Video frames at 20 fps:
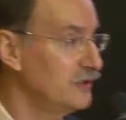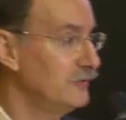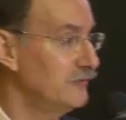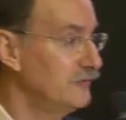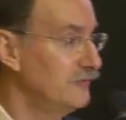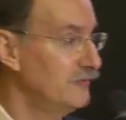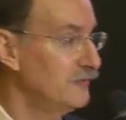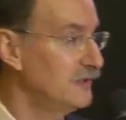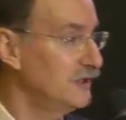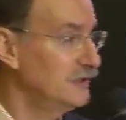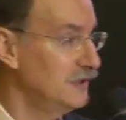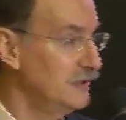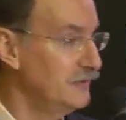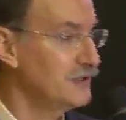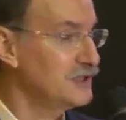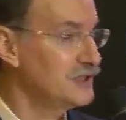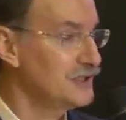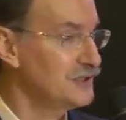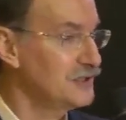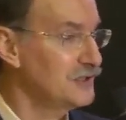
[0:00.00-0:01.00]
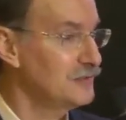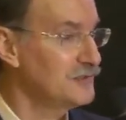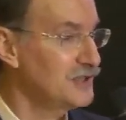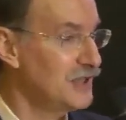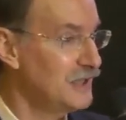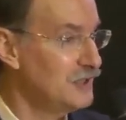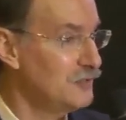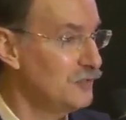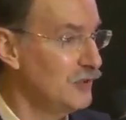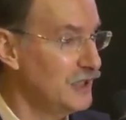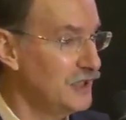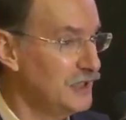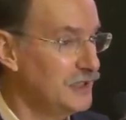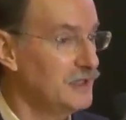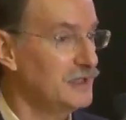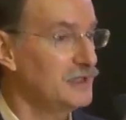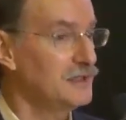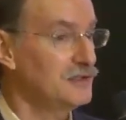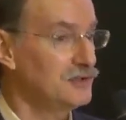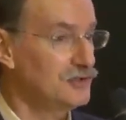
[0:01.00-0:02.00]
in, in living systems anyway,
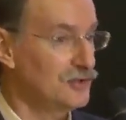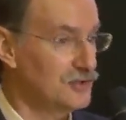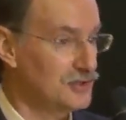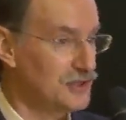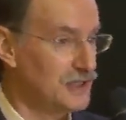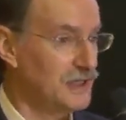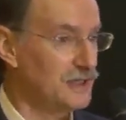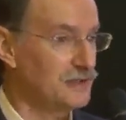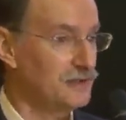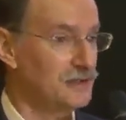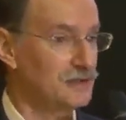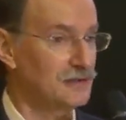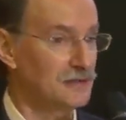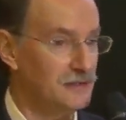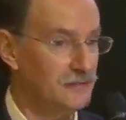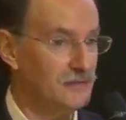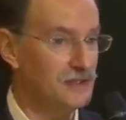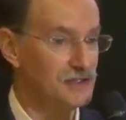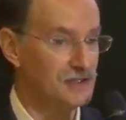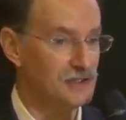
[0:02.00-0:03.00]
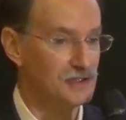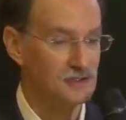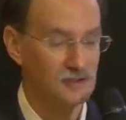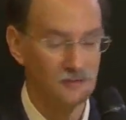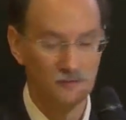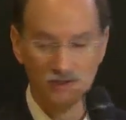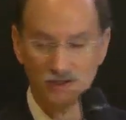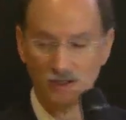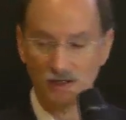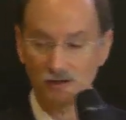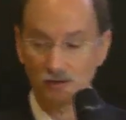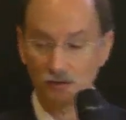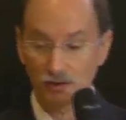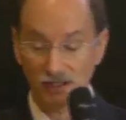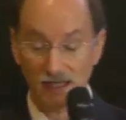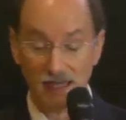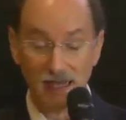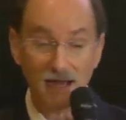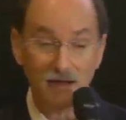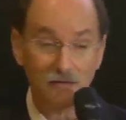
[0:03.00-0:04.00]
and it turns out that living systems not
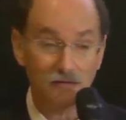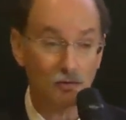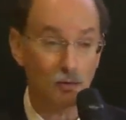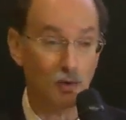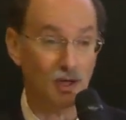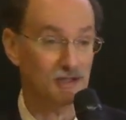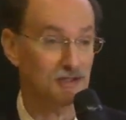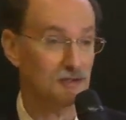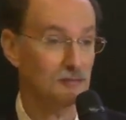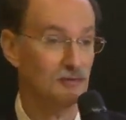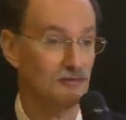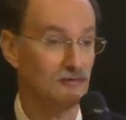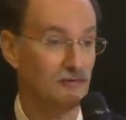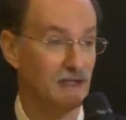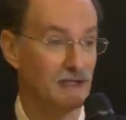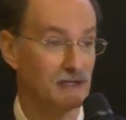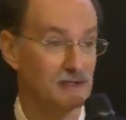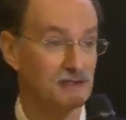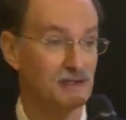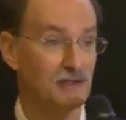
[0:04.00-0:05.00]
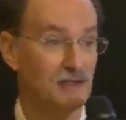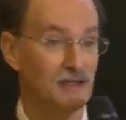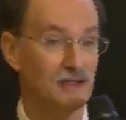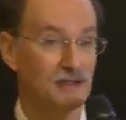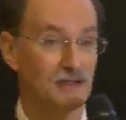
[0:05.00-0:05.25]
only have quantum effects,